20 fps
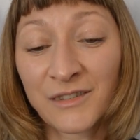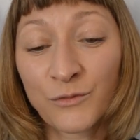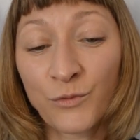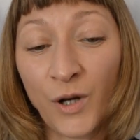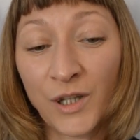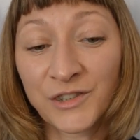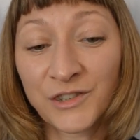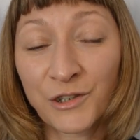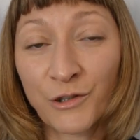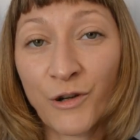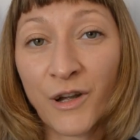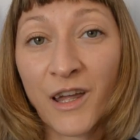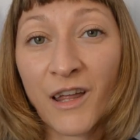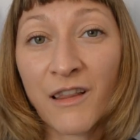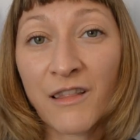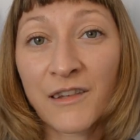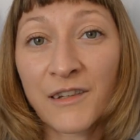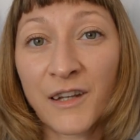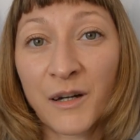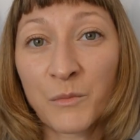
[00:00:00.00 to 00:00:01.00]
once you
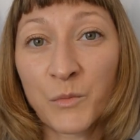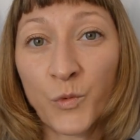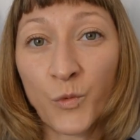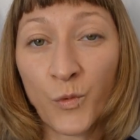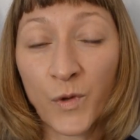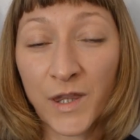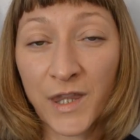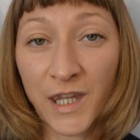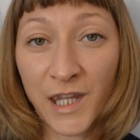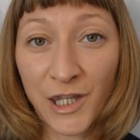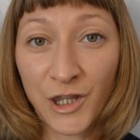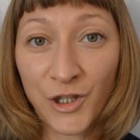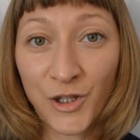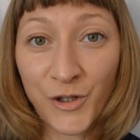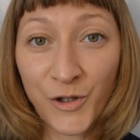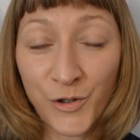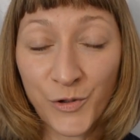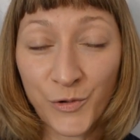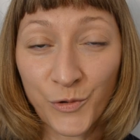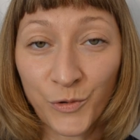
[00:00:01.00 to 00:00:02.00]
heal them within
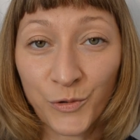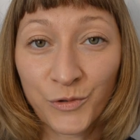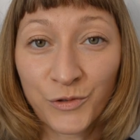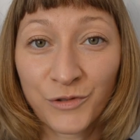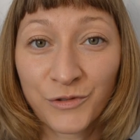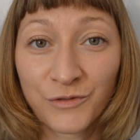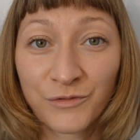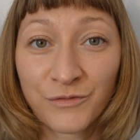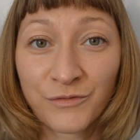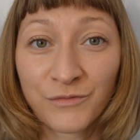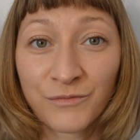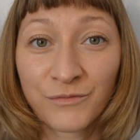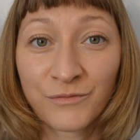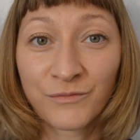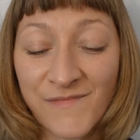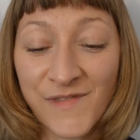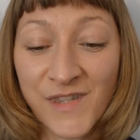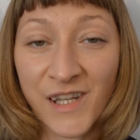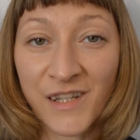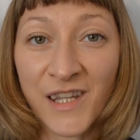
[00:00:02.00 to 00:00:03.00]
you,
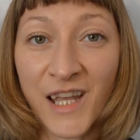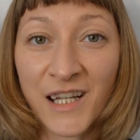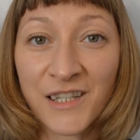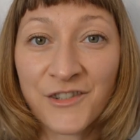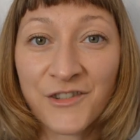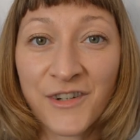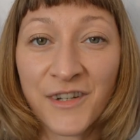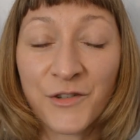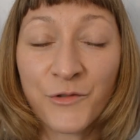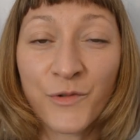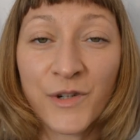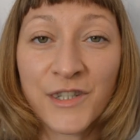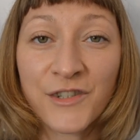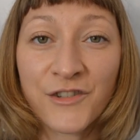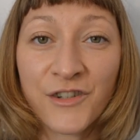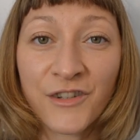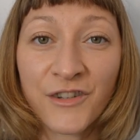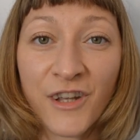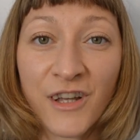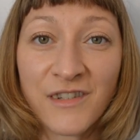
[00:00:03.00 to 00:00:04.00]
the next
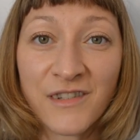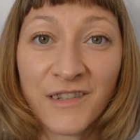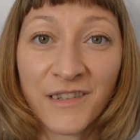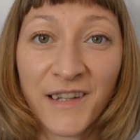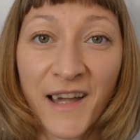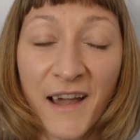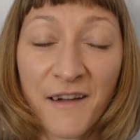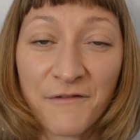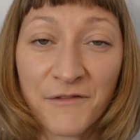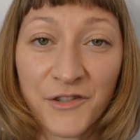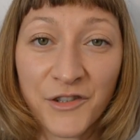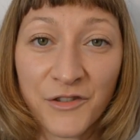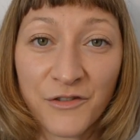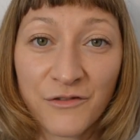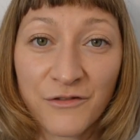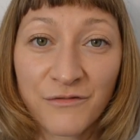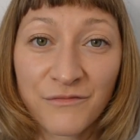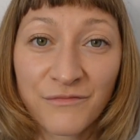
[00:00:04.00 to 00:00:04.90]
generation doesn't have to.